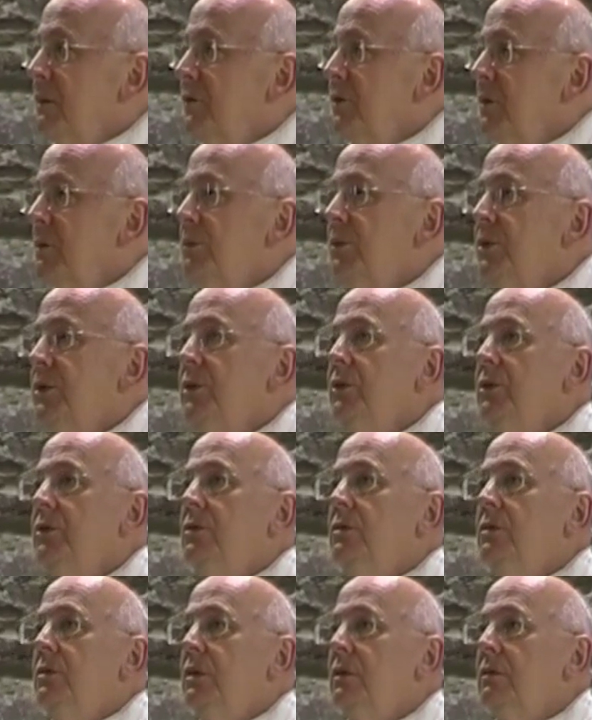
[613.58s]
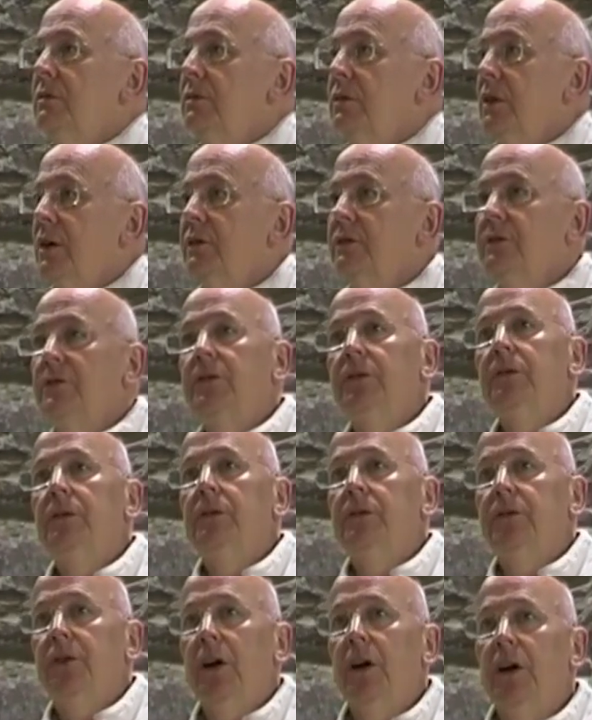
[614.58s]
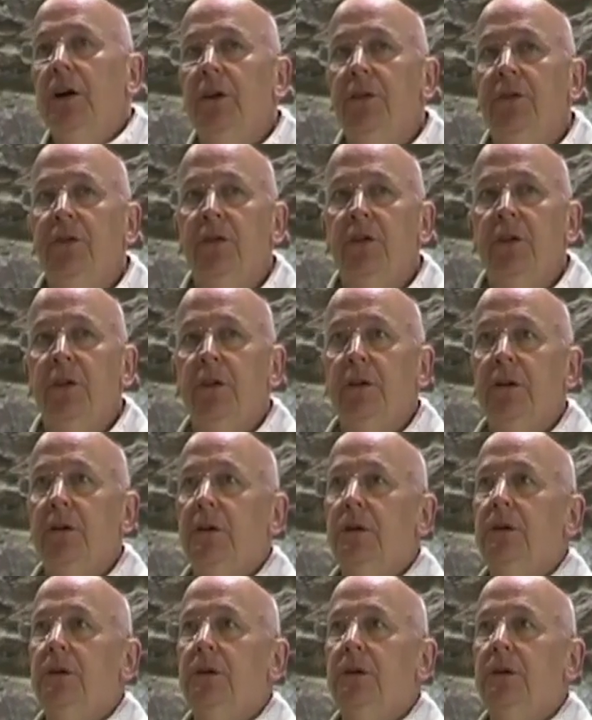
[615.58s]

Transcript: If somebody you have loved dies,